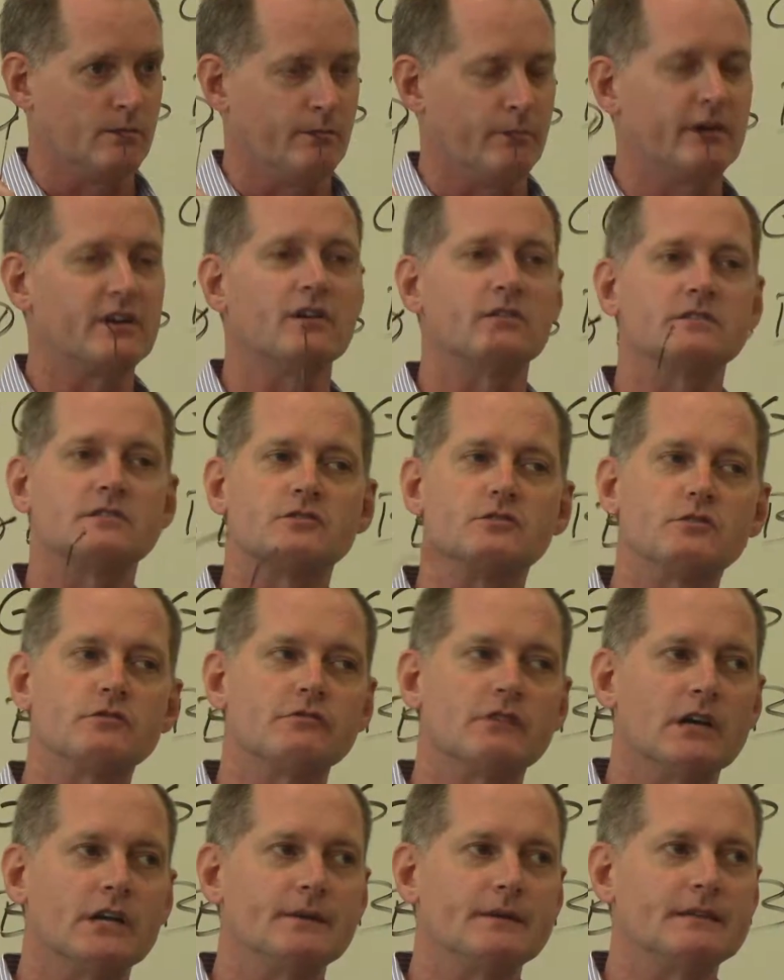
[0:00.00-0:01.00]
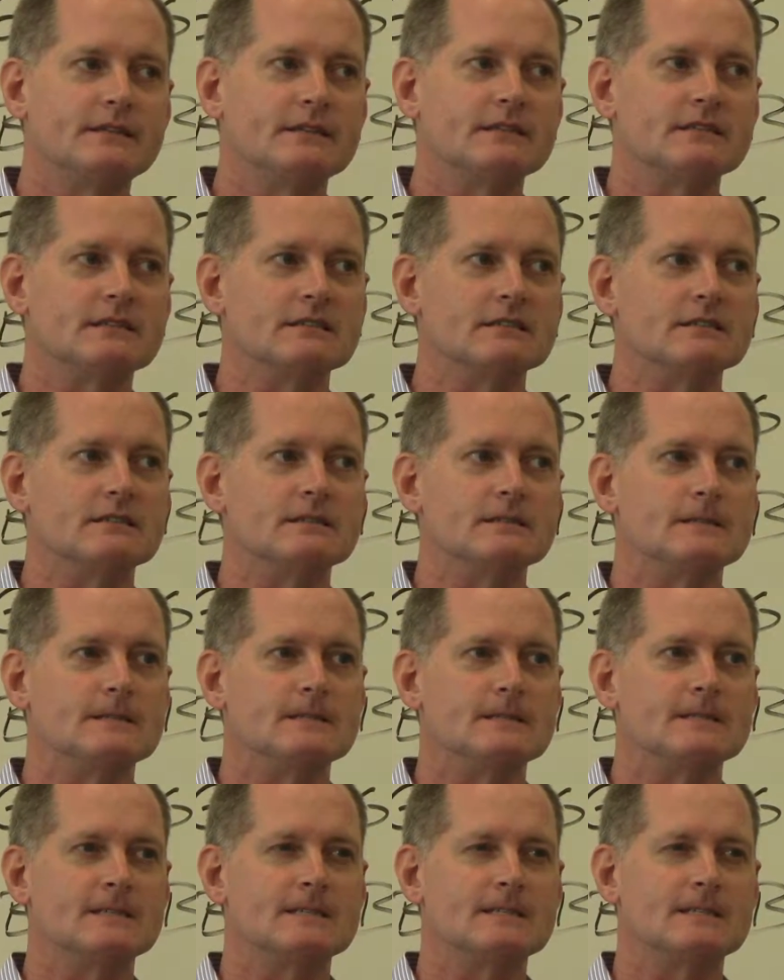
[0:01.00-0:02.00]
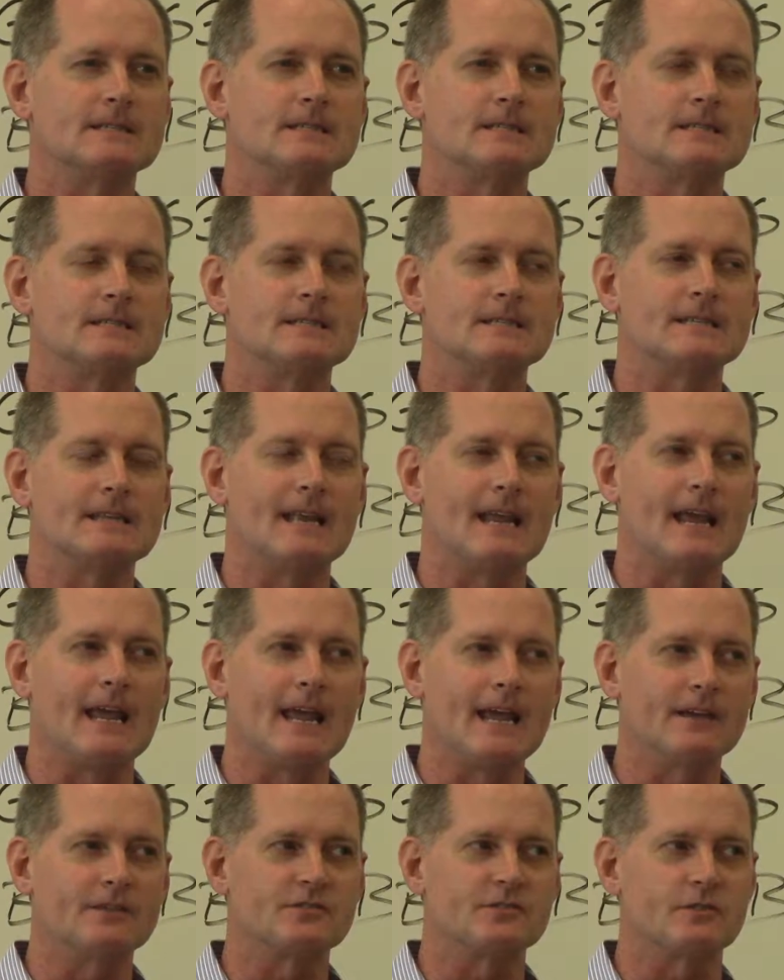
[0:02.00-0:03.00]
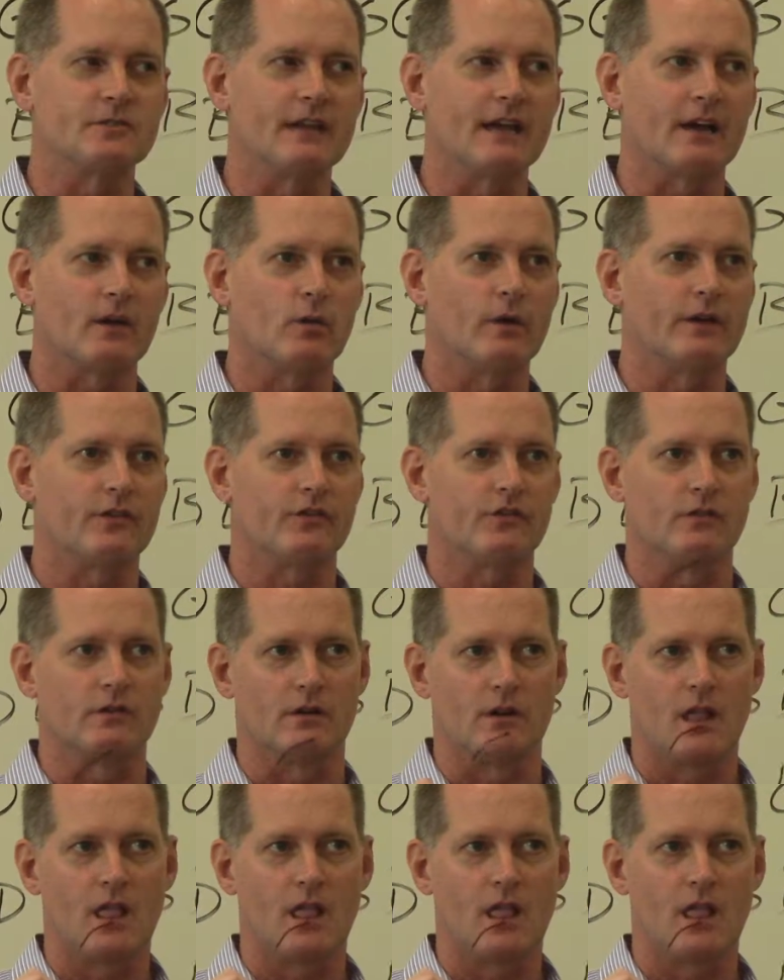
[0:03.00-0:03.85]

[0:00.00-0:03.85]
But notice Deuteronomy doesn't answer that question.